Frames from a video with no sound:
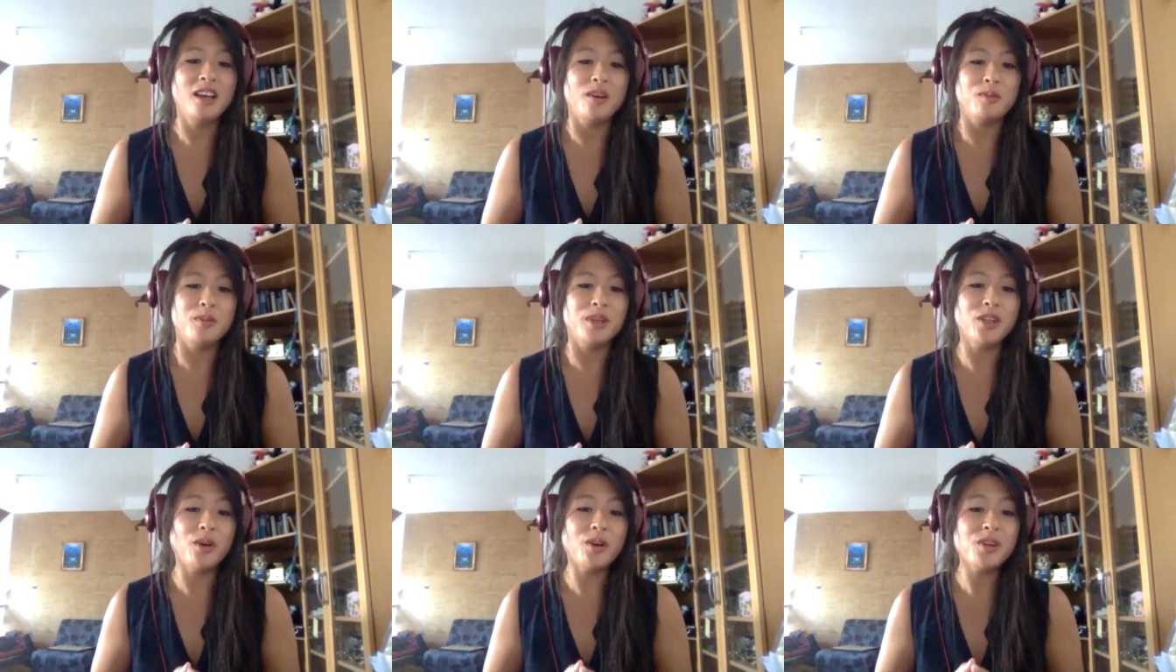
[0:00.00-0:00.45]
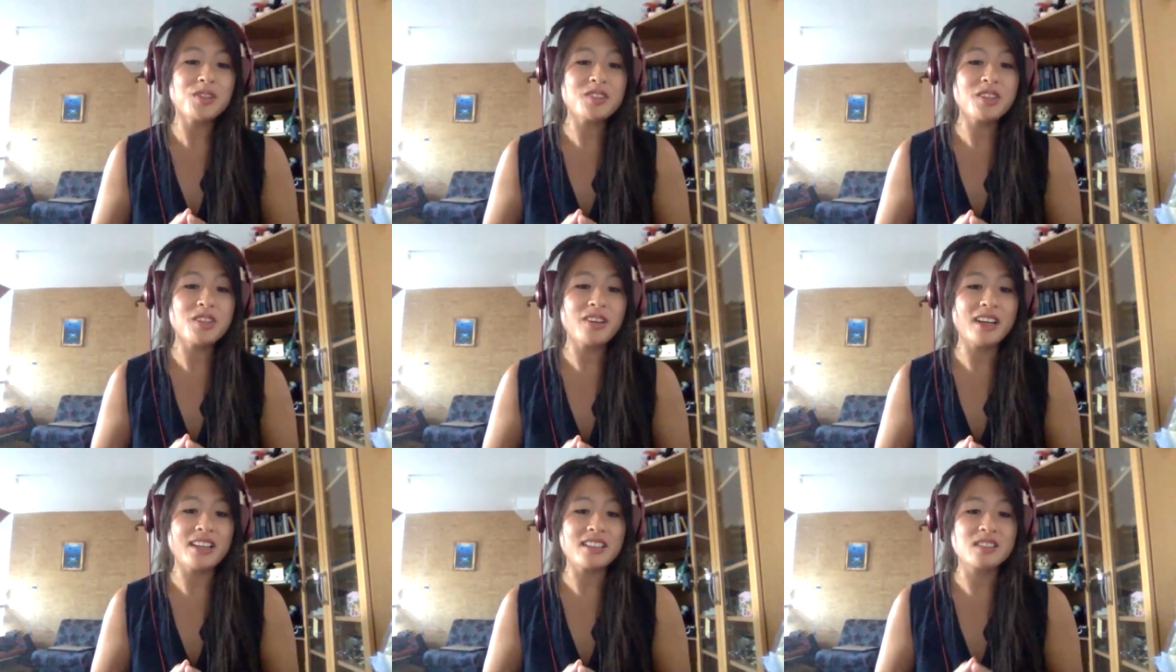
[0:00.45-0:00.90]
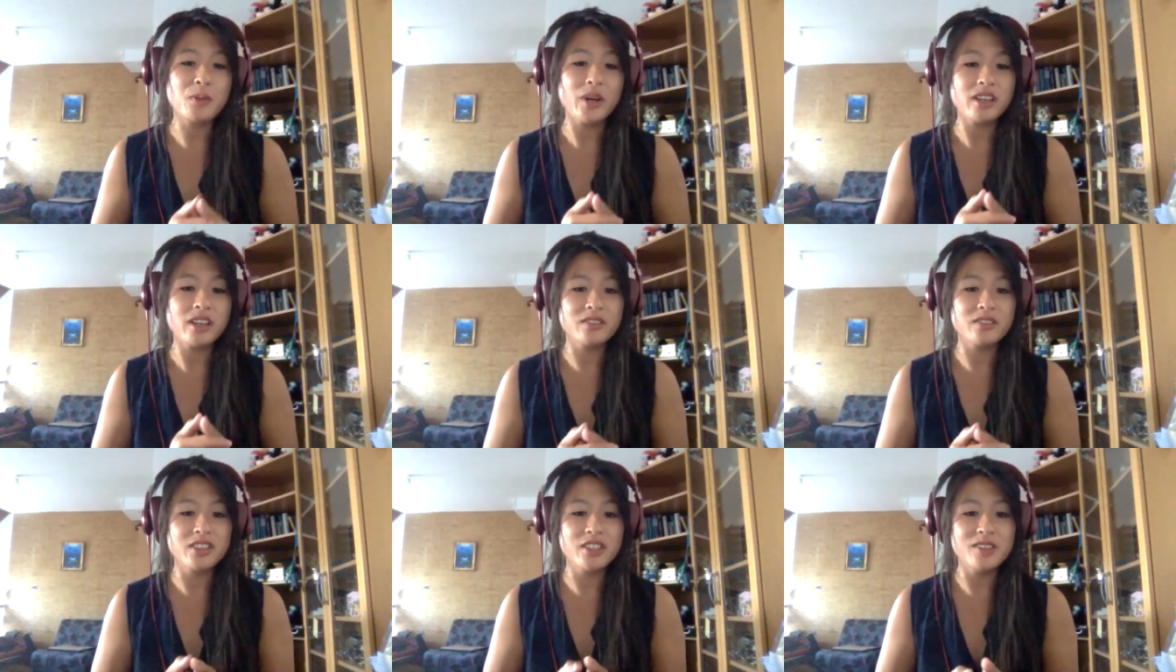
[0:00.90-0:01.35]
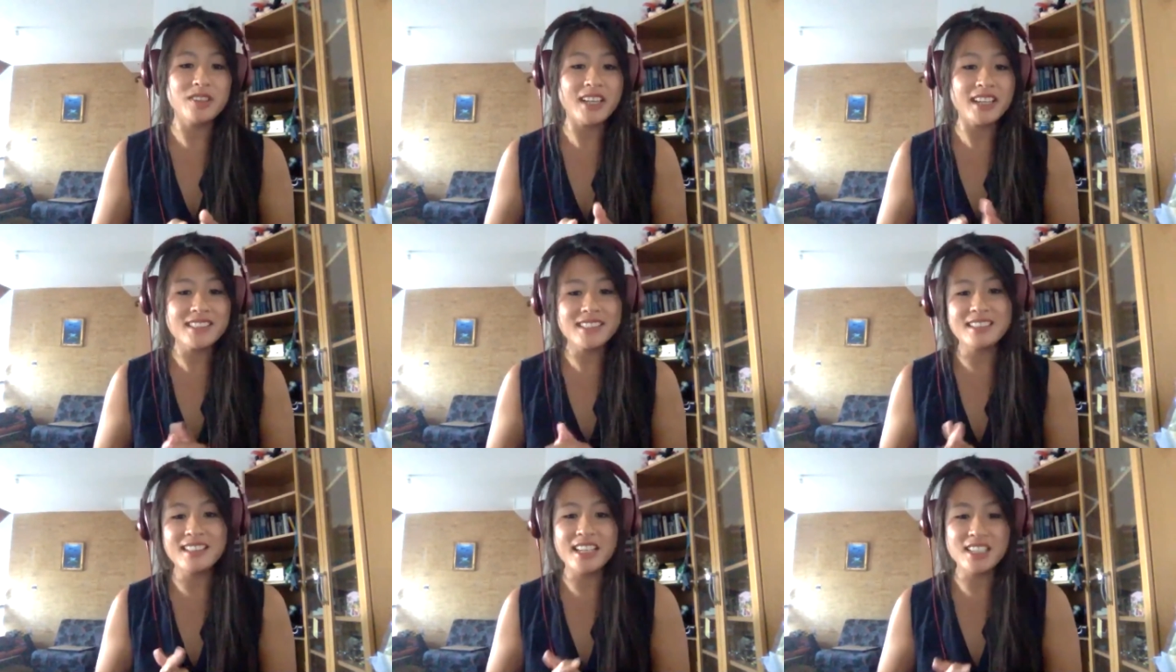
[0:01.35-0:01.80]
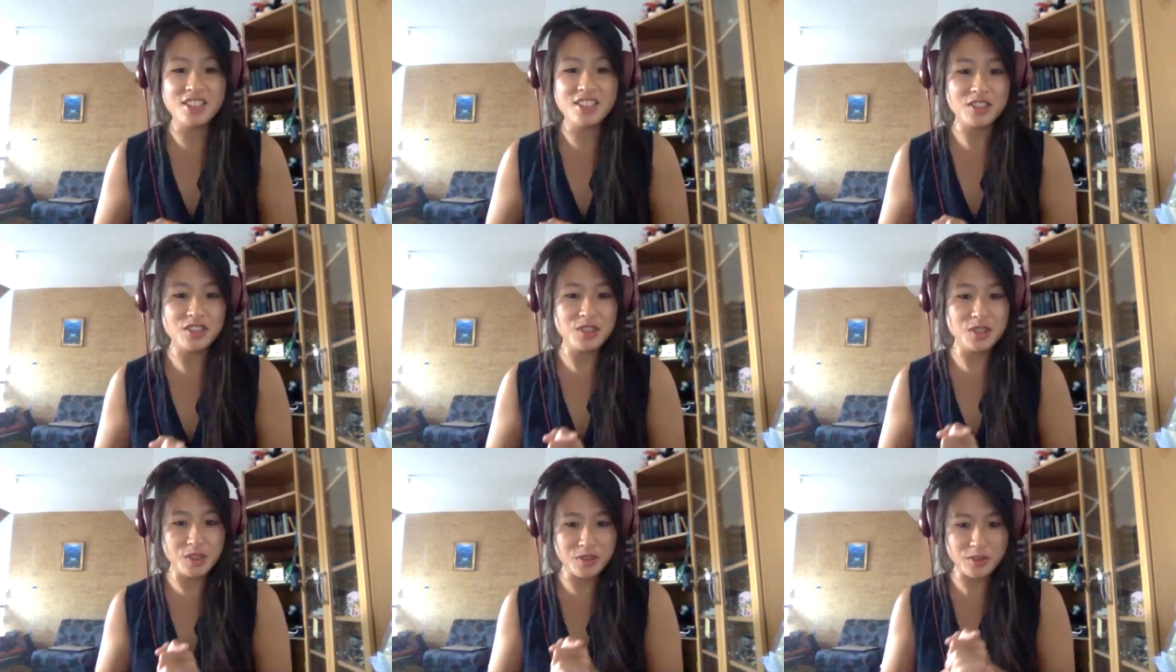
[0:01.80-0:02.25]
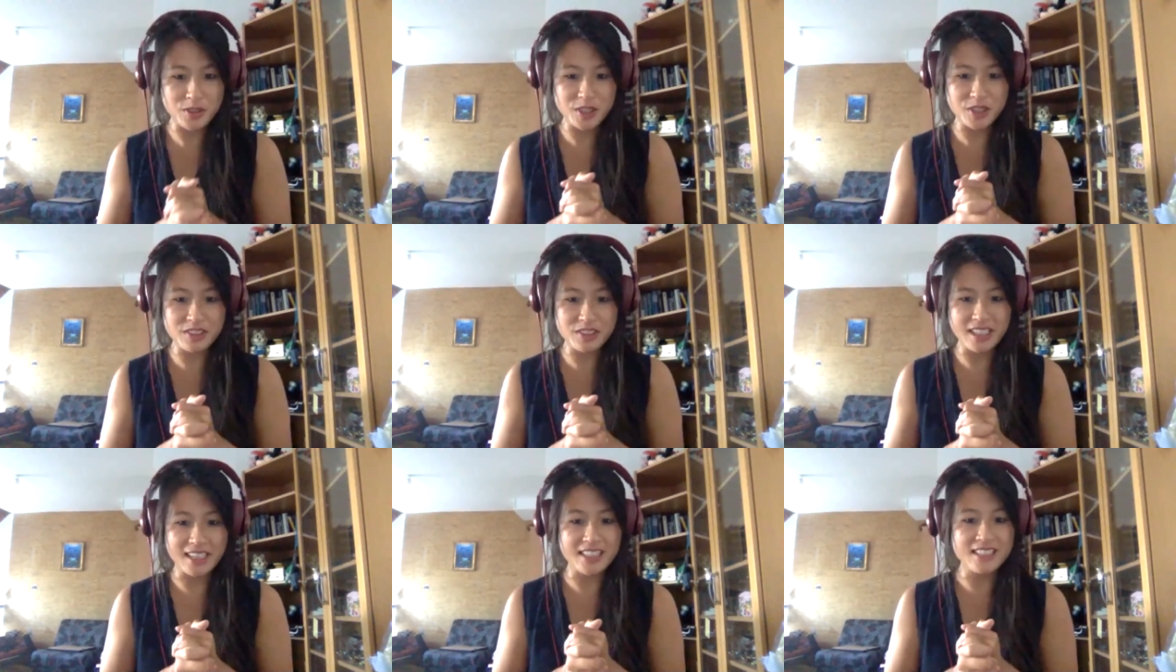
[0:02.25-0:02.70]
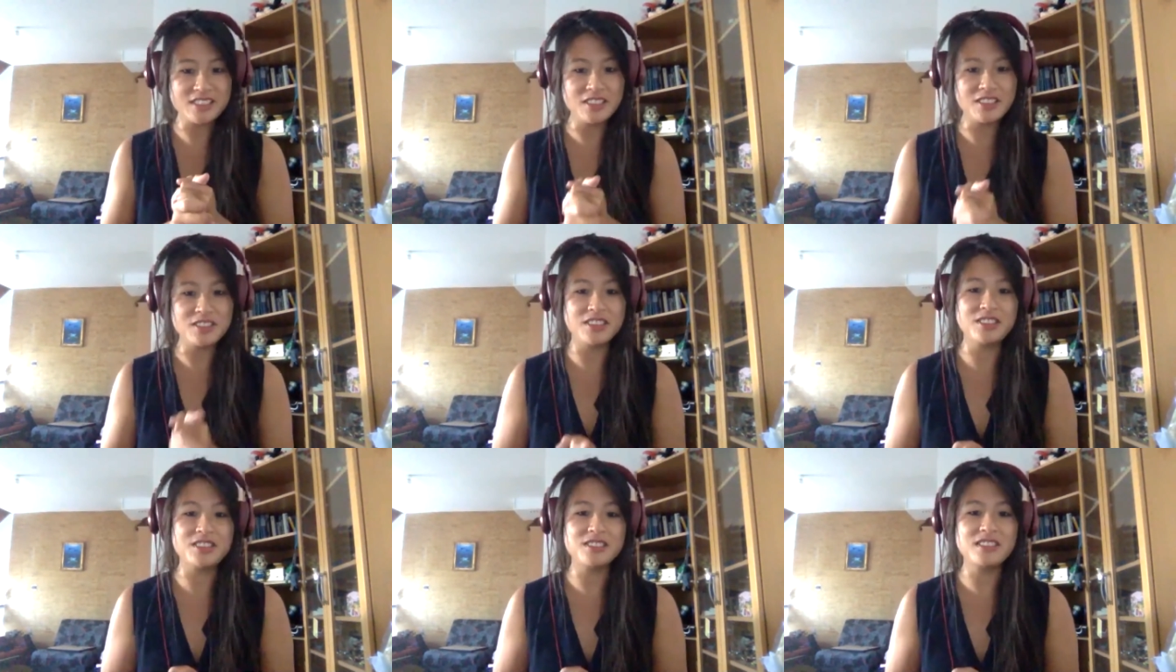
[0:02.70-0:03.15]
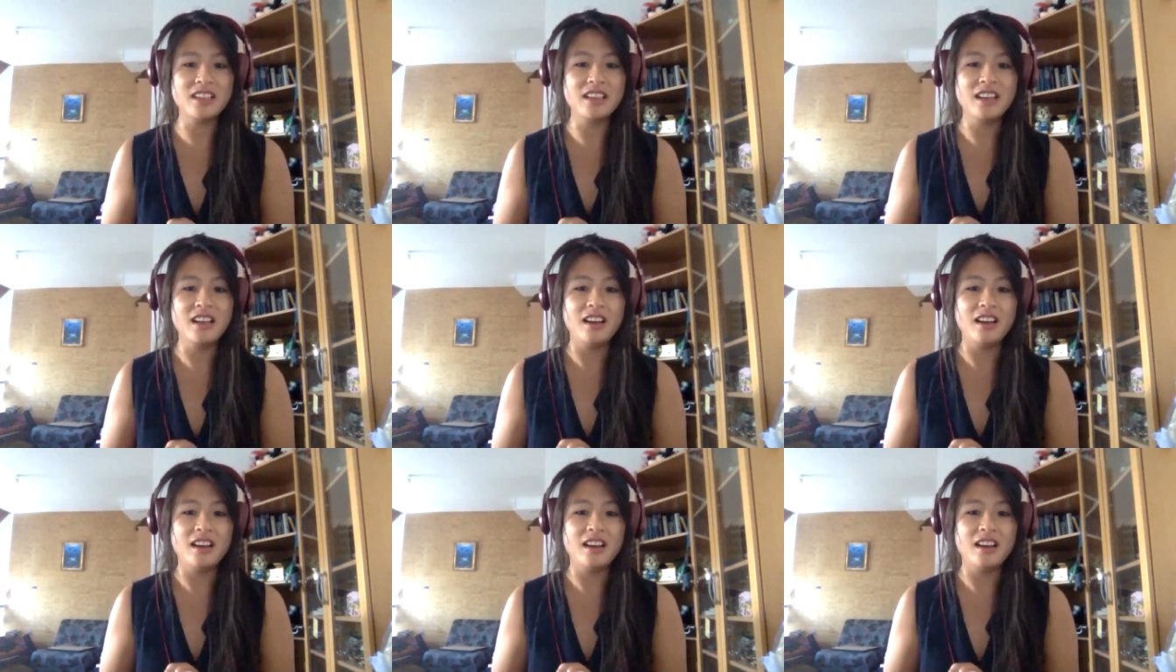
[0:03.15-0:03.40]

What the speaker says: but also as part of the United Nations University Institute